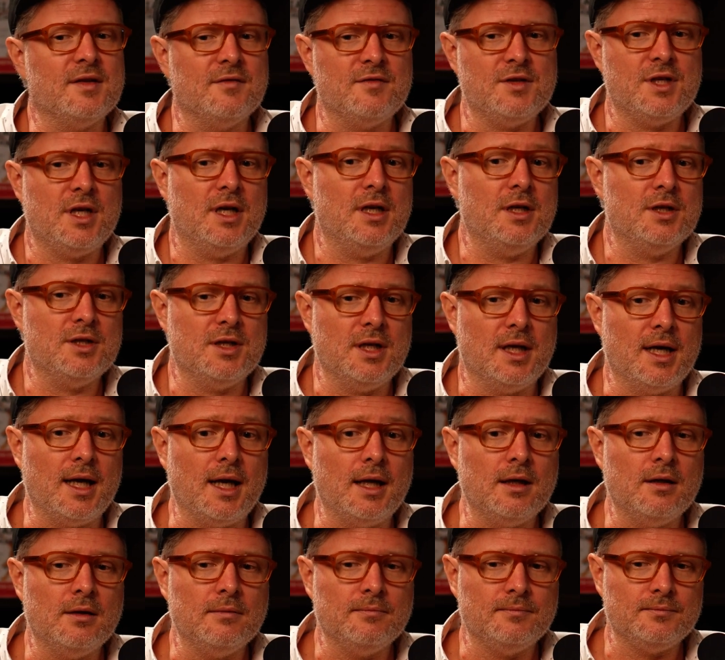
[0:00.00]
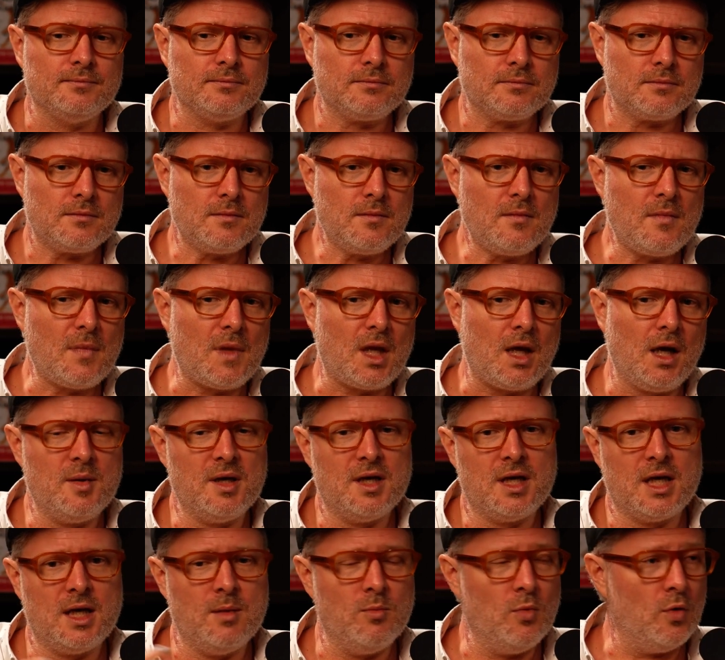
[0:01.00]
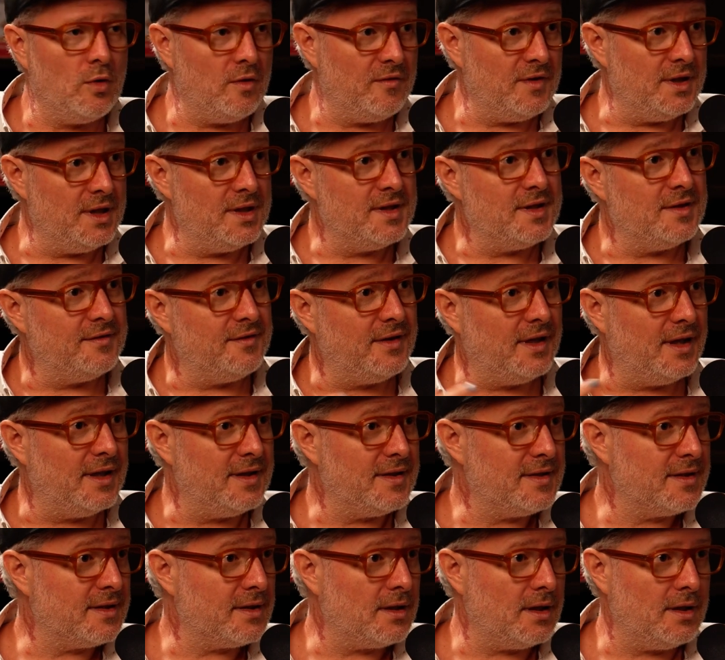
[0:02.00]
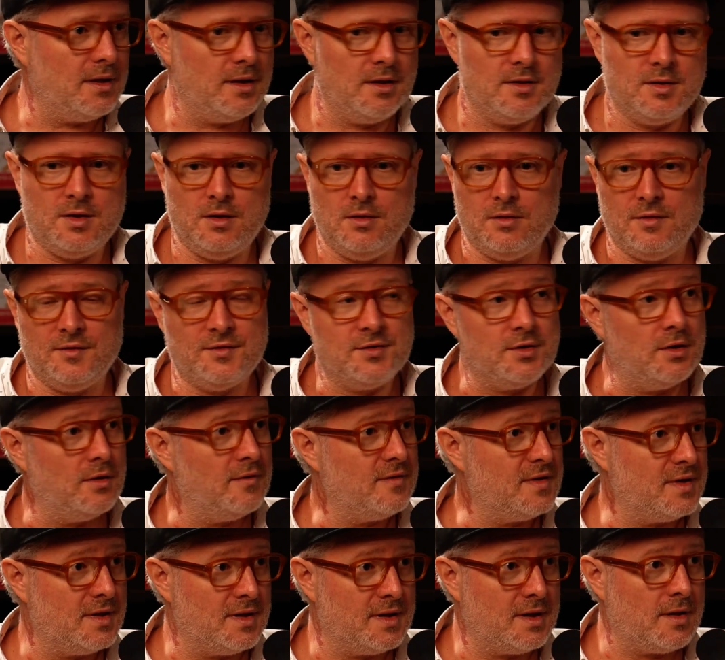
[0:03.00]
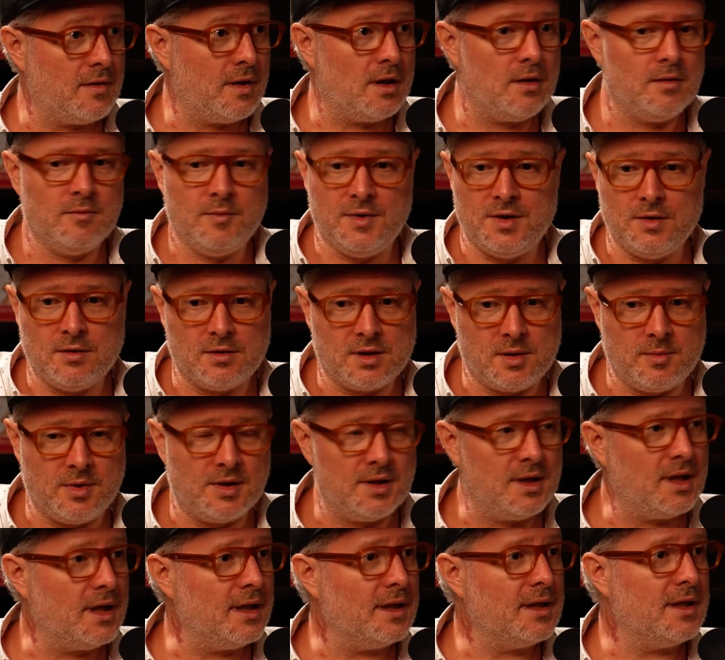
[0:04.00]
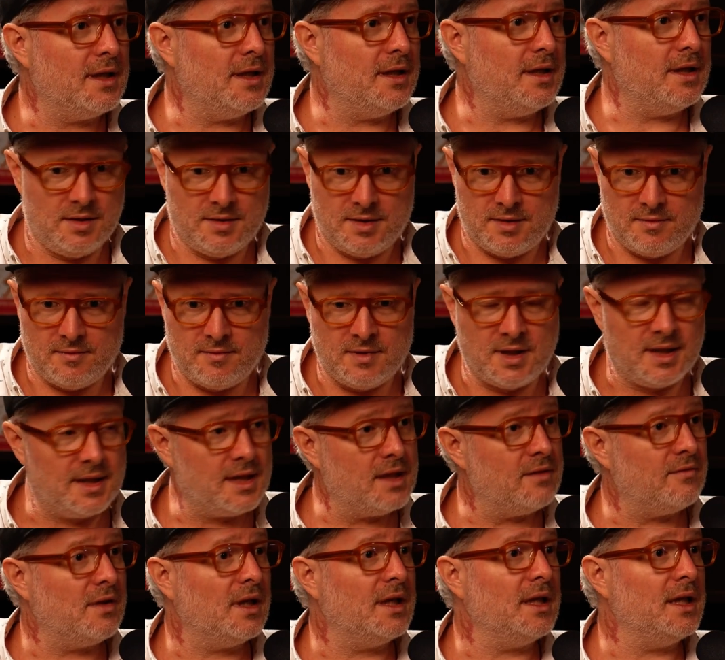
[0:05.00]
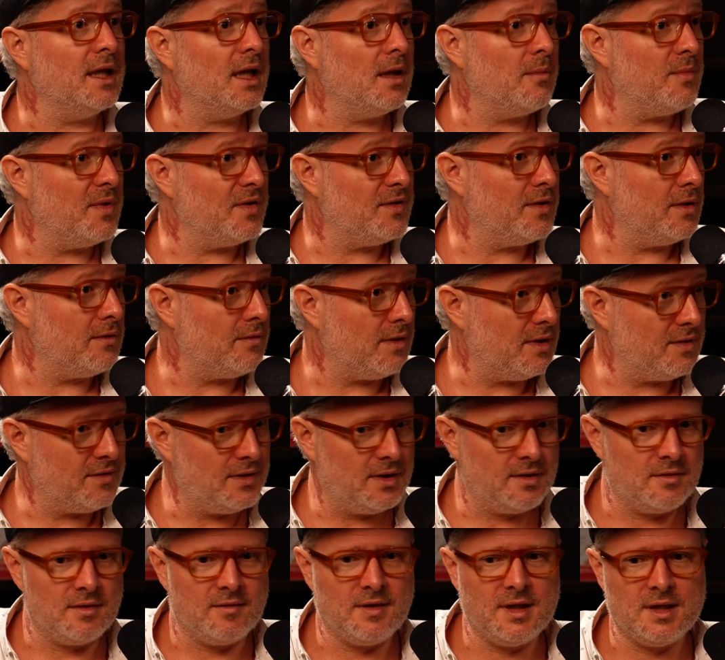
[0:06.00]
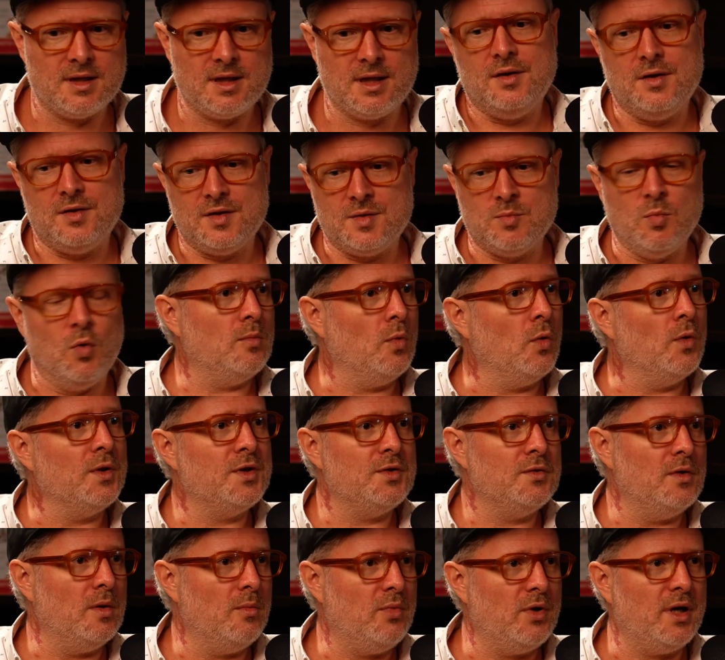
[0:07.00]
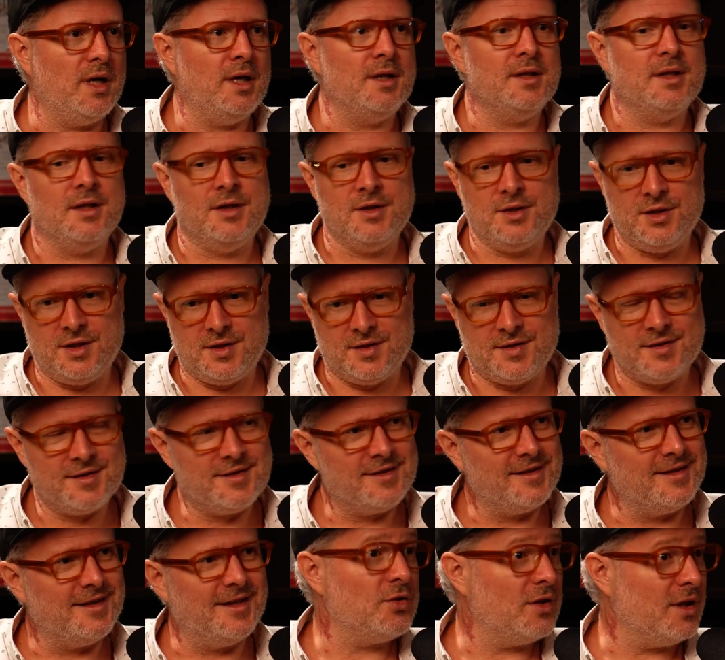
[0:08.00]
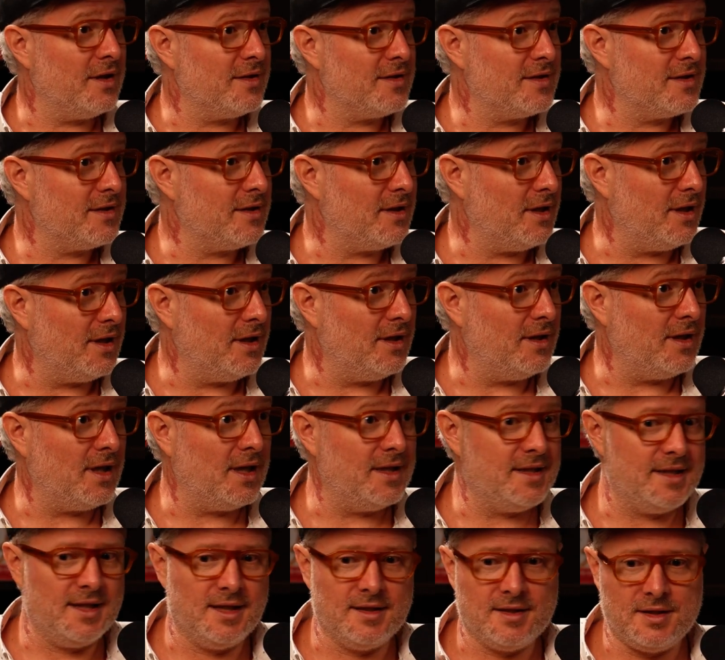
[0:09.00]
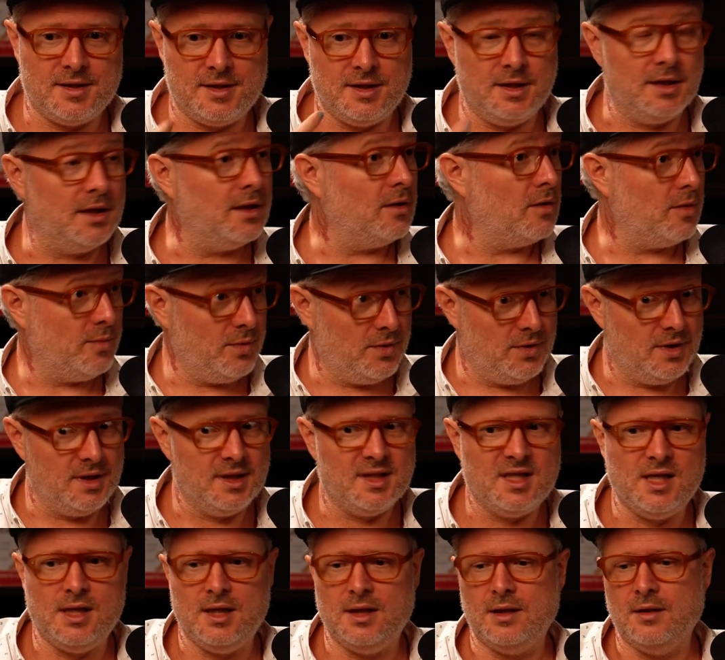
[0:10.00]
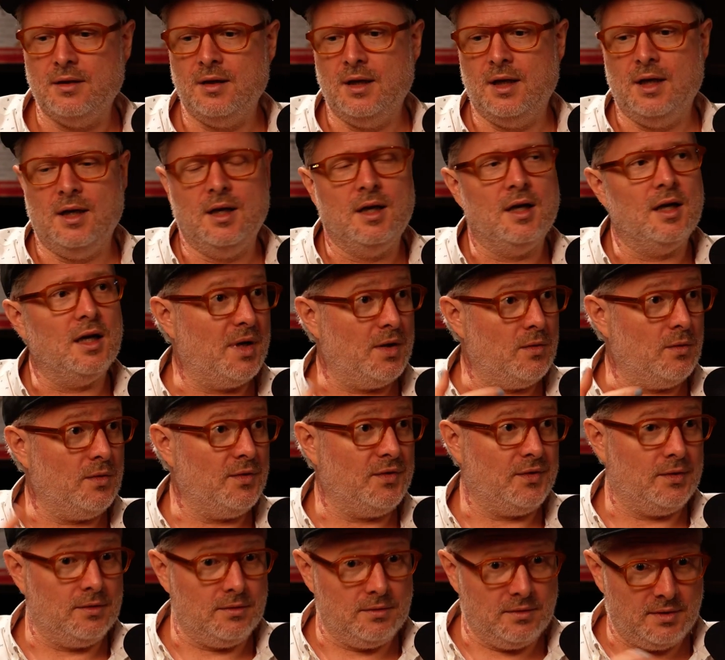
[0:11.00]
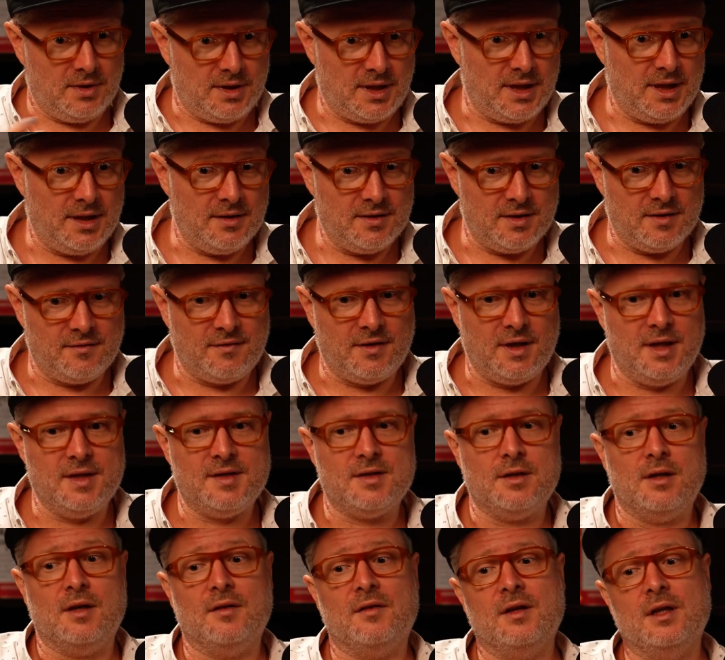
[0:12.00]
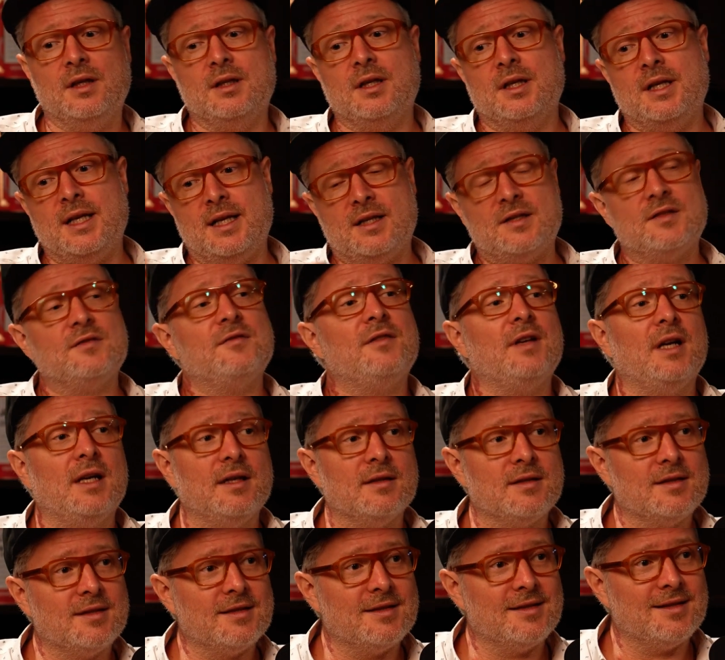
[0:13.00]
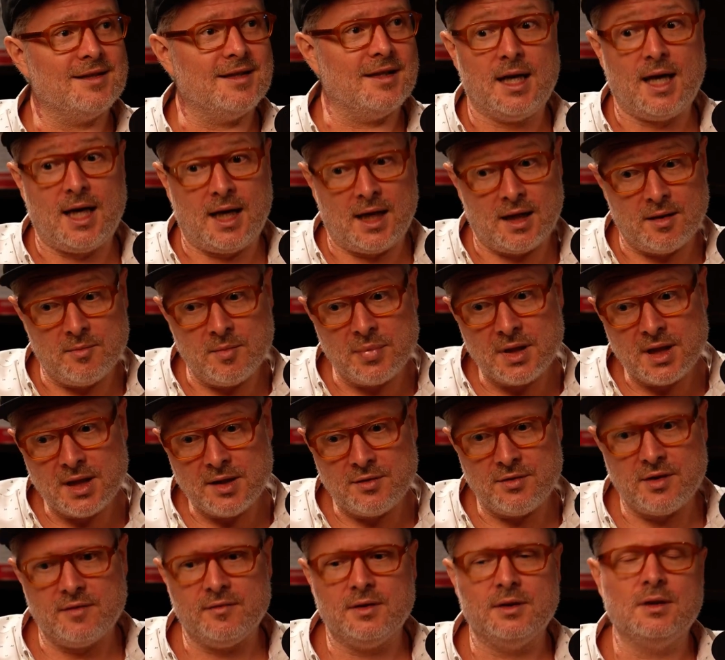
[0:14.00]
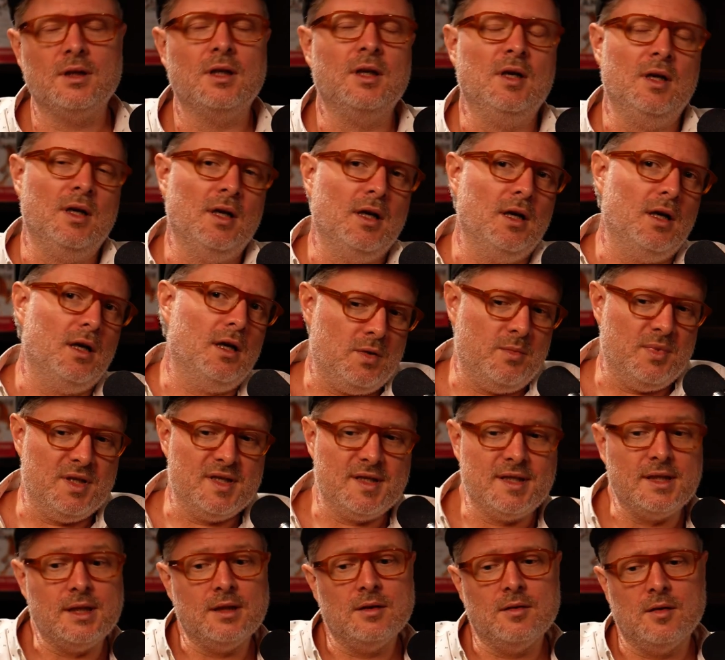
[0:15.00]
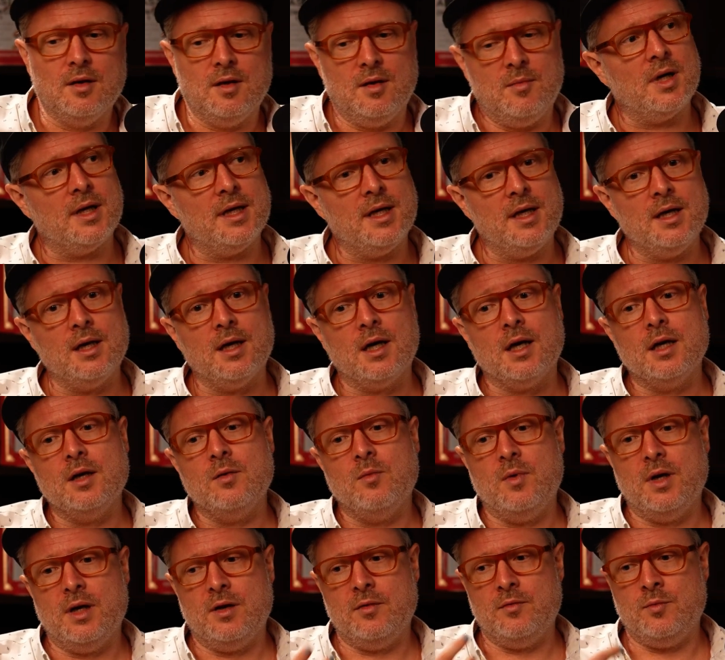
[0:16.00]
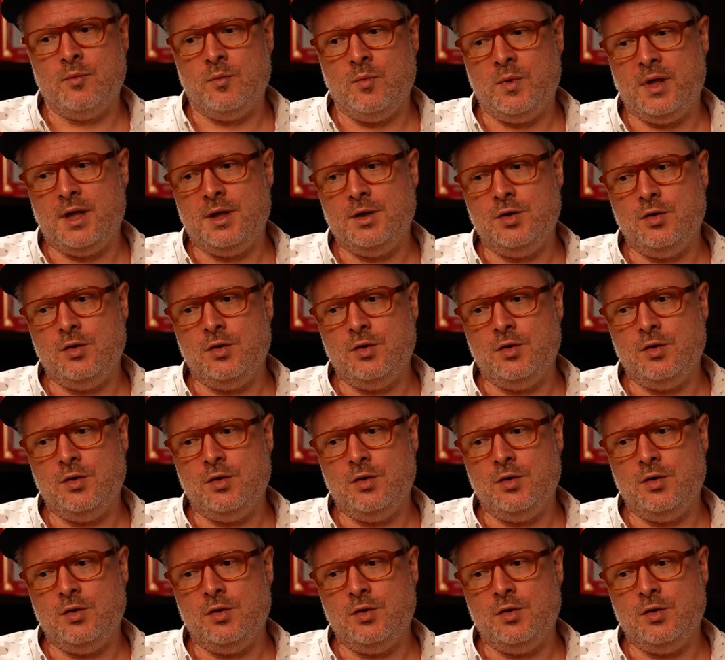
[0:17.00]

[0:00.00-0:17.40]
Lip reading: have changed again. They became more of an interface, and there's a lot of services around. We talked about Nike. There's a Nike running app, et cetera, right? There's more to a brand than just trust and identity, community, but also an interface. And I think the next phase can be driven to be seen by AI, where